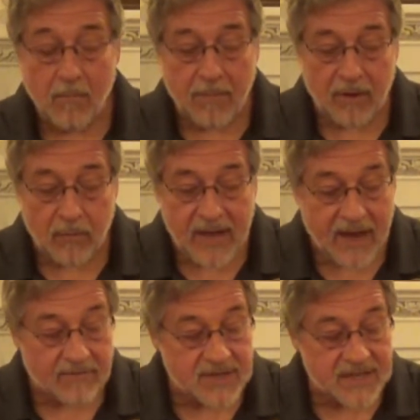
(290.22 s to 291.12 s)
but we
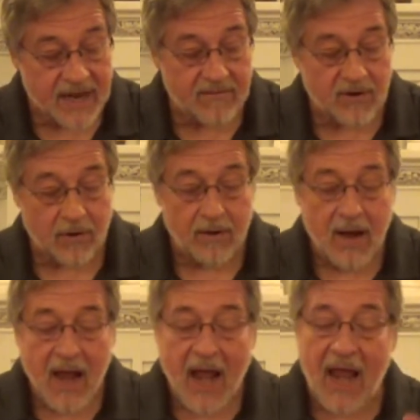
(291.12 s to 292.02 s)
have a Savior.
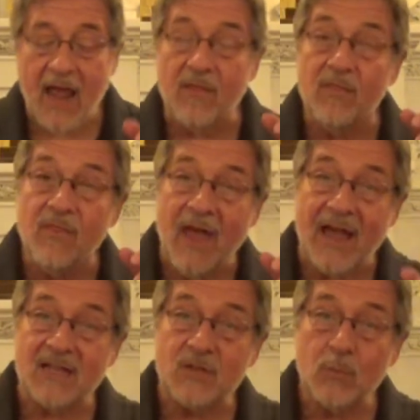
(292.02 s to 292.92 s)
And
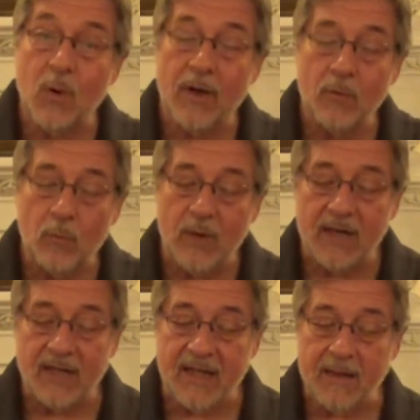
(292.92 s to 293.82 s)
that's what
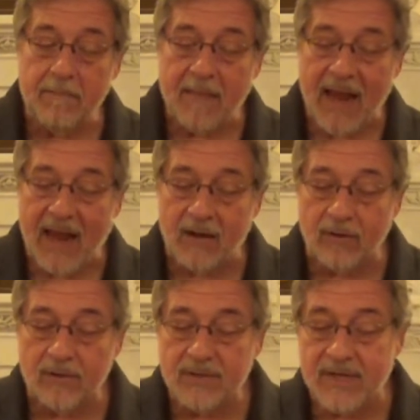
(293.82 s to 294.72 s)
really
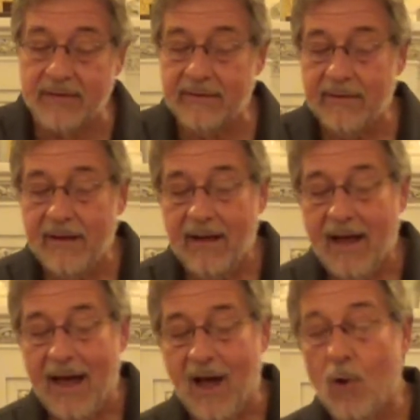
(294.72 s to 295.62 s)
matters. And
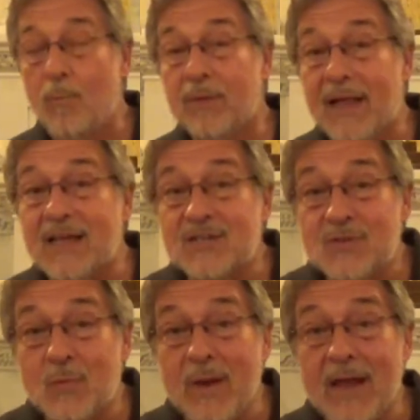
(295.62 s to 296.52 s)
how
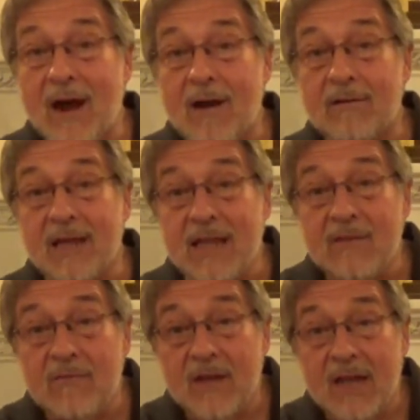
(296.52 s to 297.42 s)
blessed we are
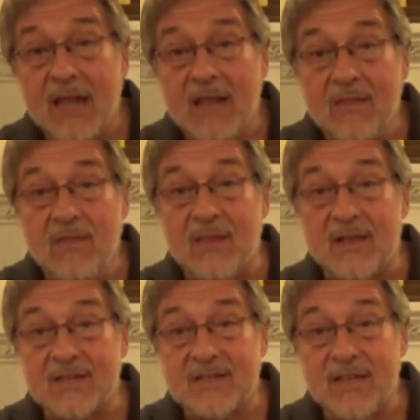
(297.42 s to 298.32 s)
even in
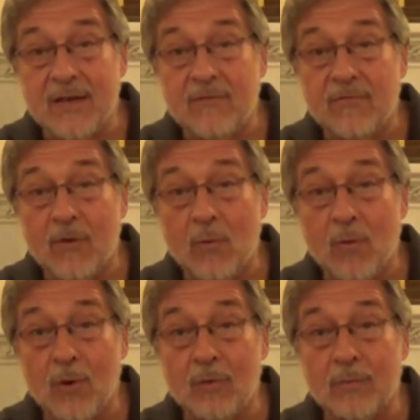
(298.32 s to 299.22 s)
this sinful
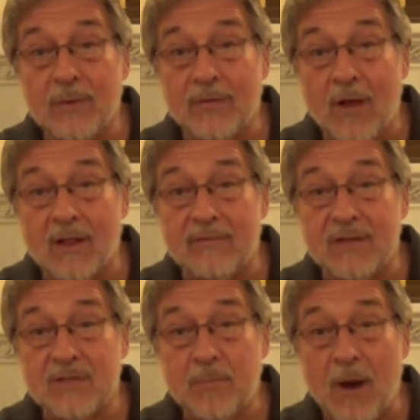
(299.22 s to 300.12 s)
world with all of
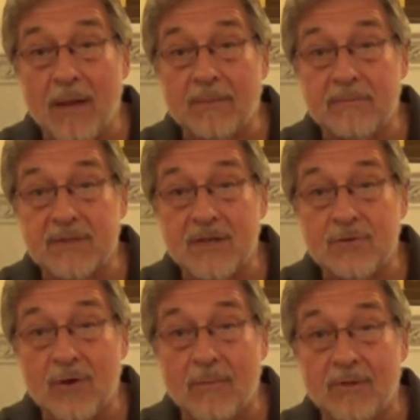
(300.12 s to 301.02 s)
its problems
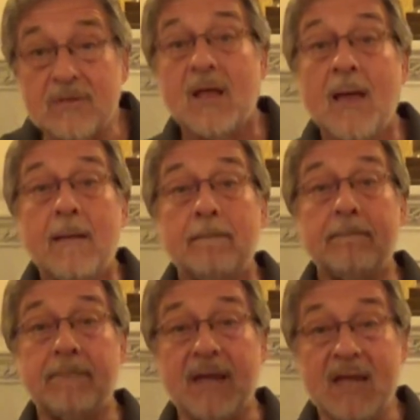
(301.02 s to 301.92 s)
and troubles
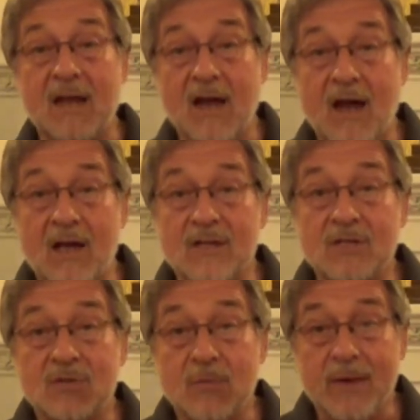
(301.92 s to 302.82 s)

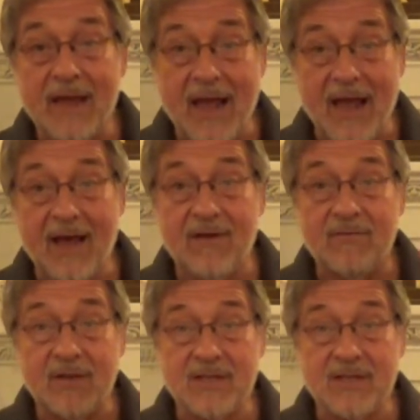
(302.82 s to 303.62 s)
because we have a